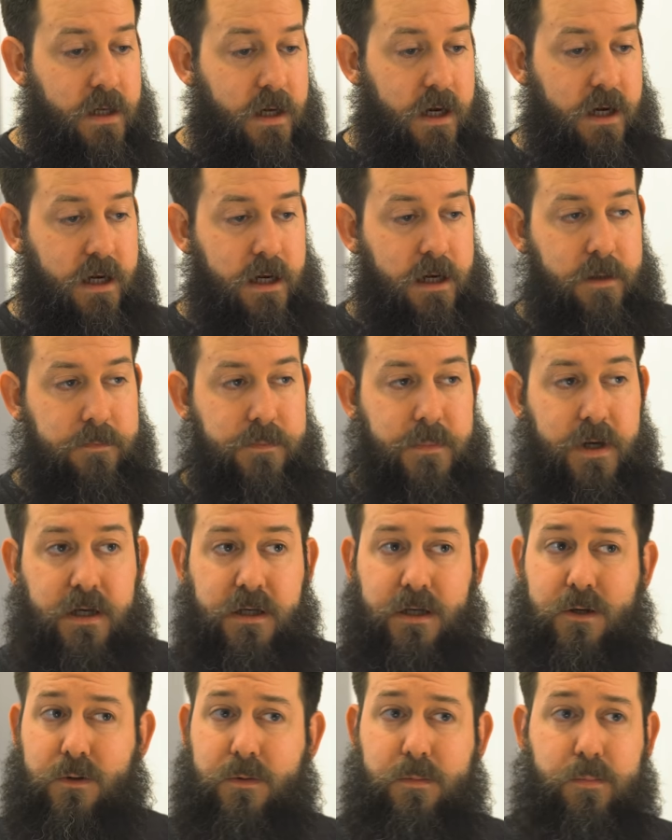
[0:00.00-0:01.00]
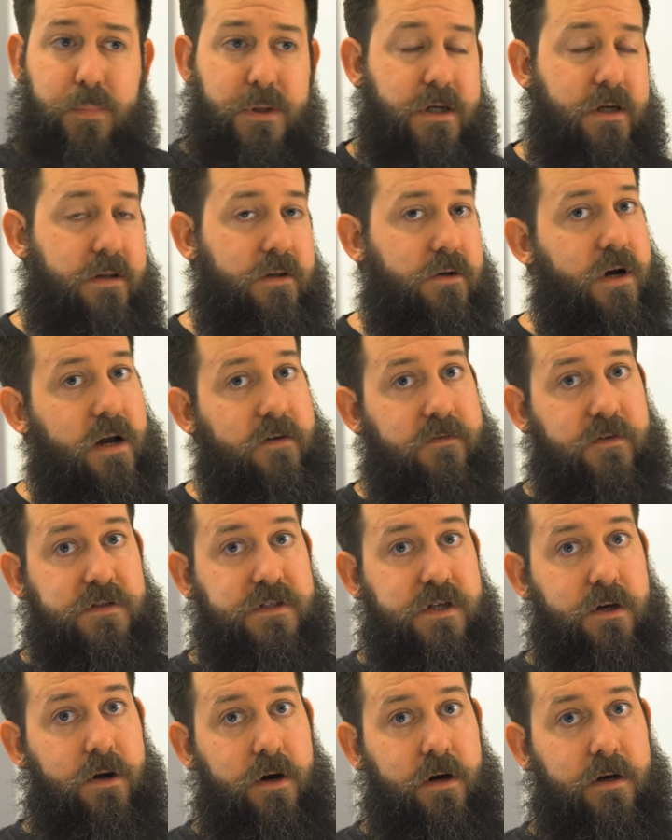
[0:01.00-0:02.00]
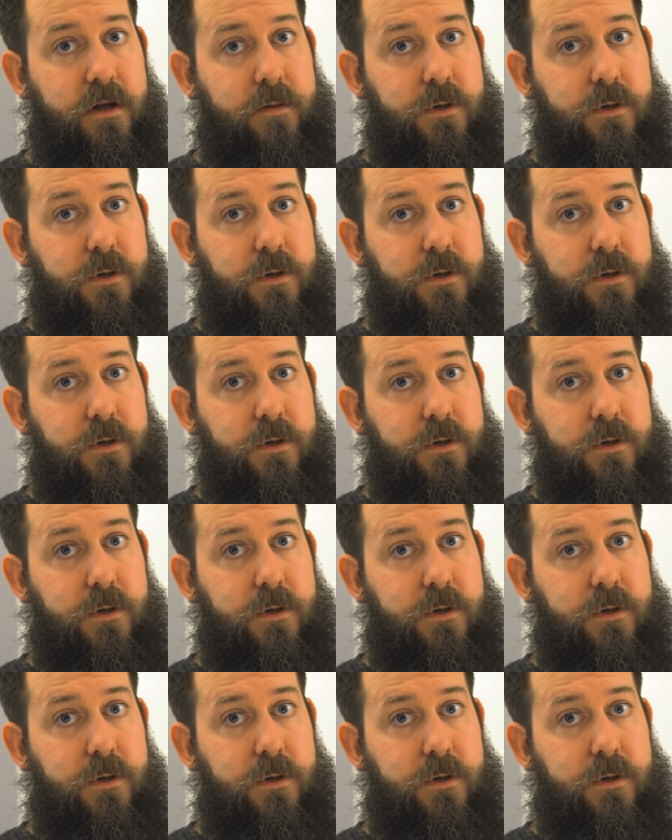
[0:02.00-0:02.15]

I'm not going big on the graphics card.